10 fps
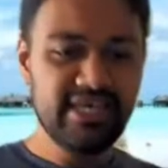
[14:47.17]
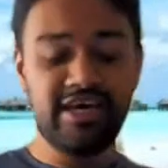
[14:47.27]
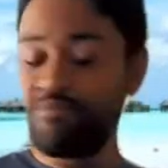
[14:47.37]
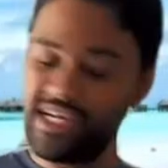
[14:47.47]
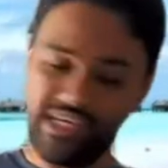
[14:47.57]
I'm
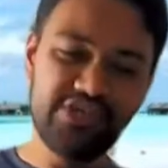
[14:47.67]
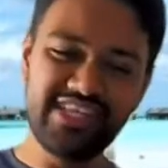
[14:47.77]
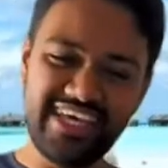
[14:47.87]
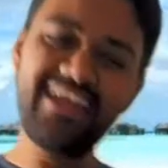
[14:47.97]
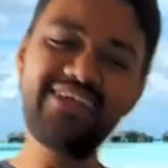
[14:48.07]
pretty sure
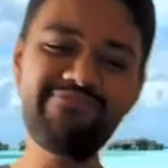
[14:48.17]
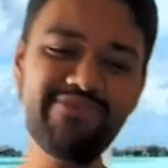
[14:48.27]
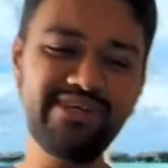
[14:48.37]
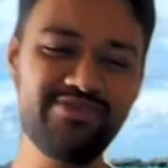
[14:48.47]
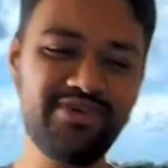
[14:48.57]
there are
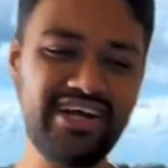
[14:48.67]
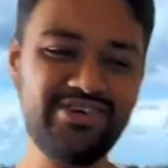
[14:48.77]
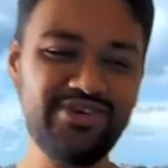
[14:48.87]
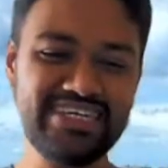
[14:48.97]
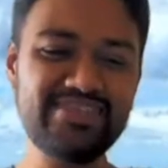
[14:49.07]
people who are
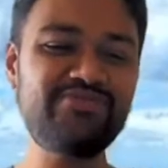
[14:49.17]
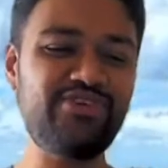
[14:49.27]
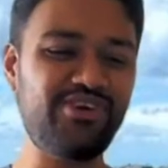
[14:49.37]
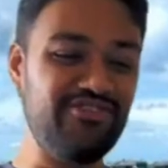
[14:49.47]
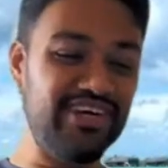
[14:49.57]
doing it for
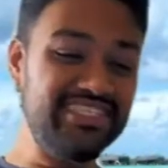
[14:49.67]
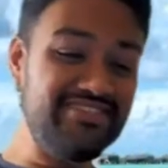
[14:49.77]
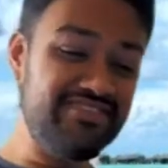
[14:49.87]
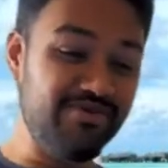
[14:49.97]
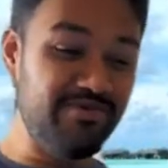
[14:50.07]
offensive
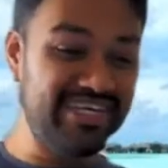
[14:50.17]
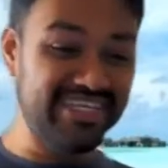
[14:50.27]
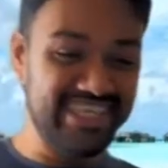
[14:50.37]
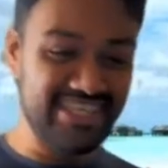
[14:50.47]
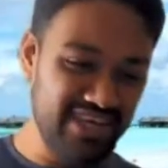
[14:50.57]
capabilities
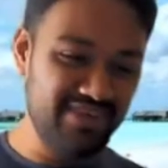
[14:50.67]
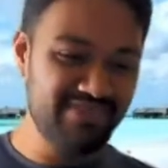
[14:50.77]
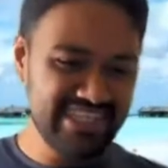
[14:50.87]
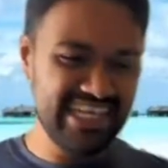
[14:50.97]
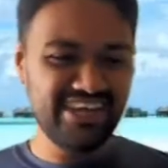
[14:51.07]
as well, but
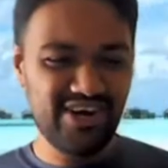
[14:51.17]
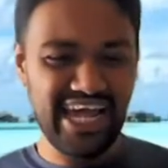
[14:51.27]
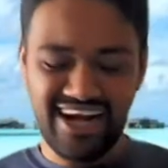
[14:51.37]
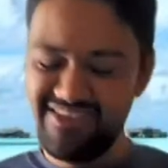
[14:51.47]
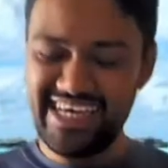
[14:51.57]
they are not
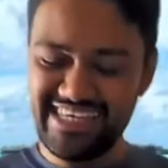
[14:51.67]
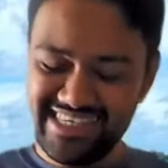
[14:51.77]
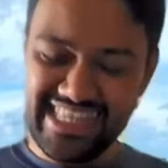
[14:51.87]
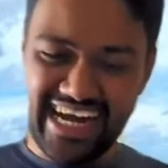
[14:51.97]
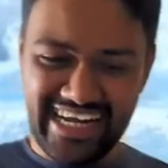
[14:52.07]
advertising
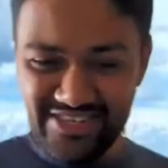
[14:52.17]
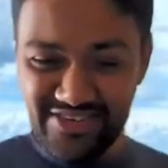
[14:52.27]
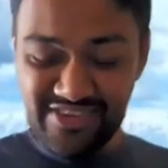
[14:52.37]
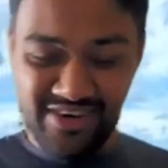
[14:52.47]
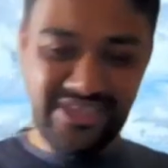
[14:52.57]
that as of
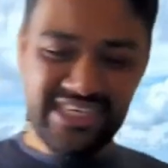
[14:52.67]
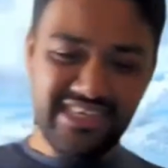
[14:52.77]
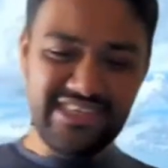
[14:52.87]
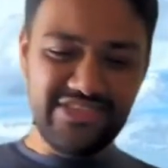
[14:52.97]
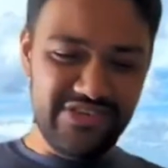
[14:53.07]
now.
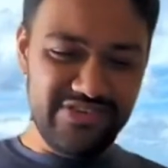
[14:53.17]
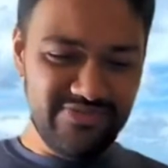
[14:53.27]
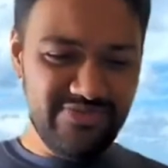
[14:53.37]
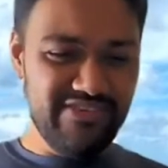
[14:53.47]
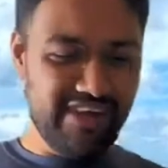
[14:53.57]
So
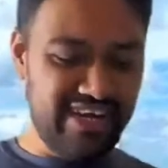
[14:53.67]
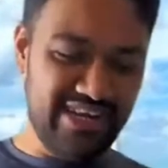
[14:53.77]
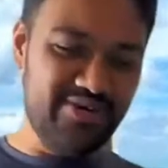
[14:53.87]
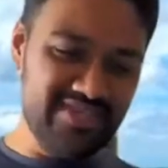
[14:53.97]
we'll find out.